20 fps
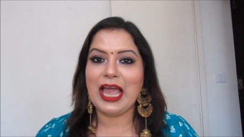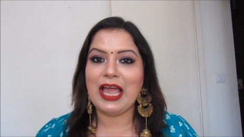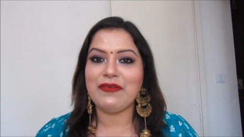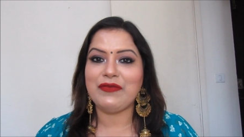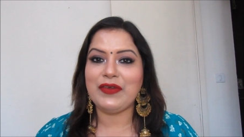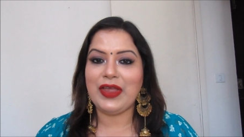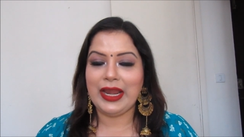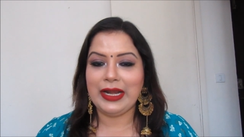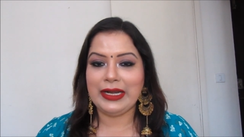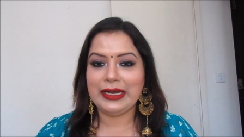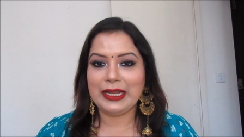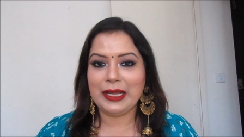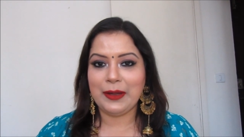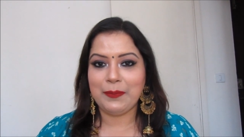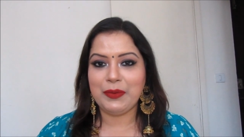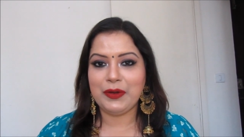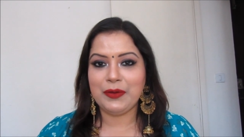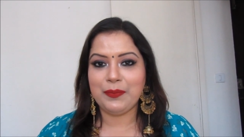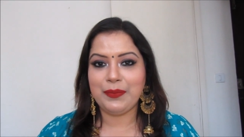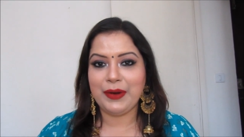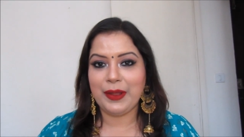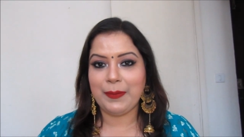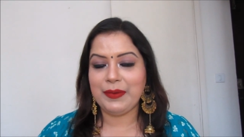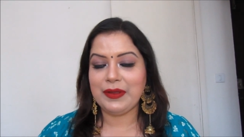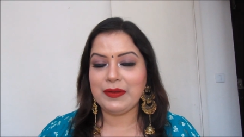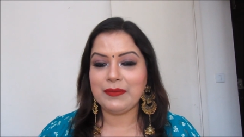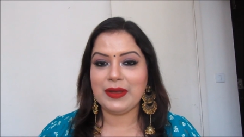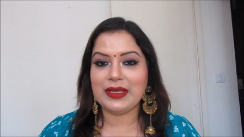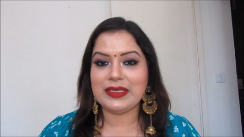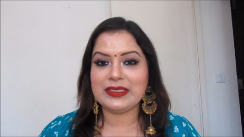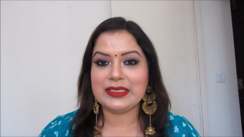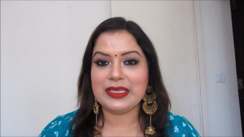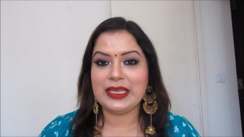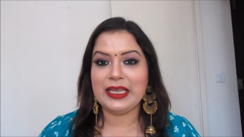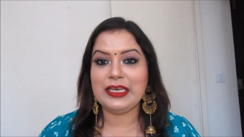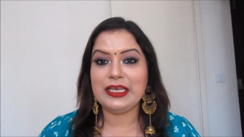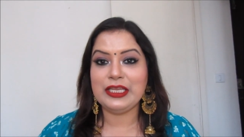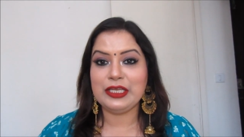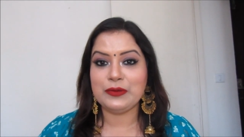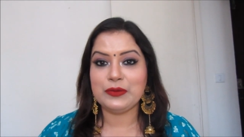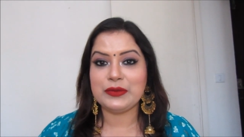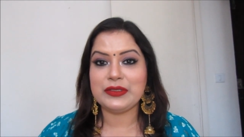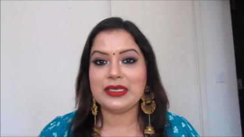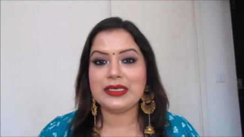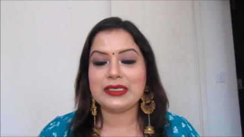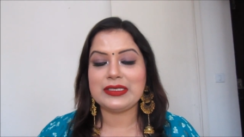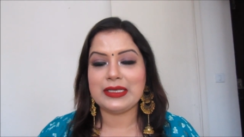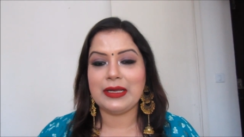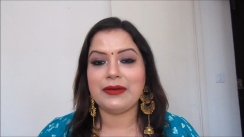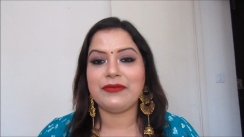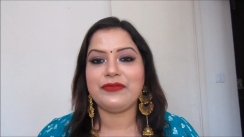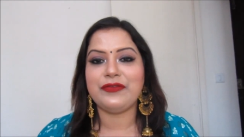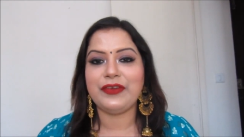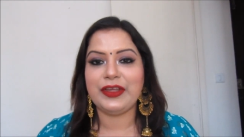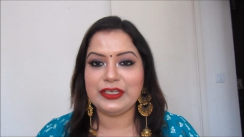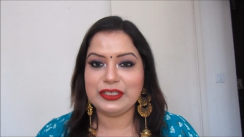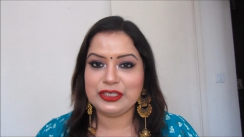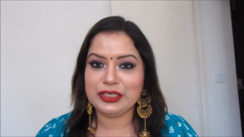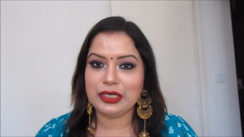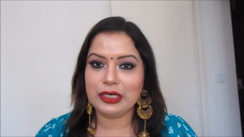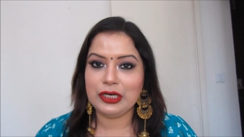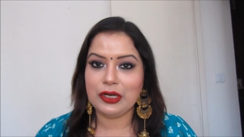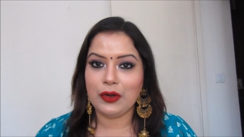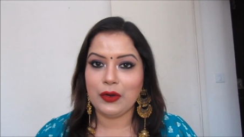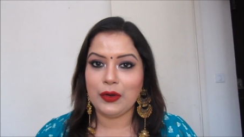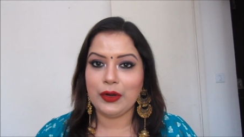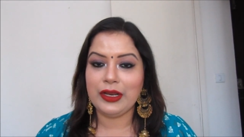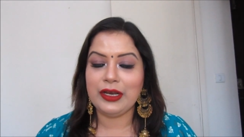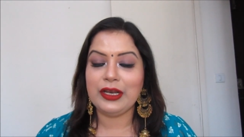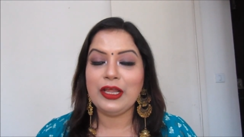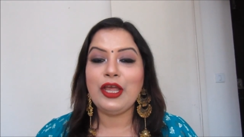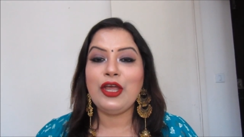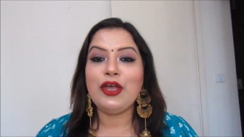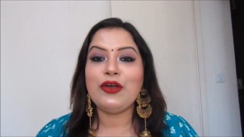have end up prepping my skin using some facial oil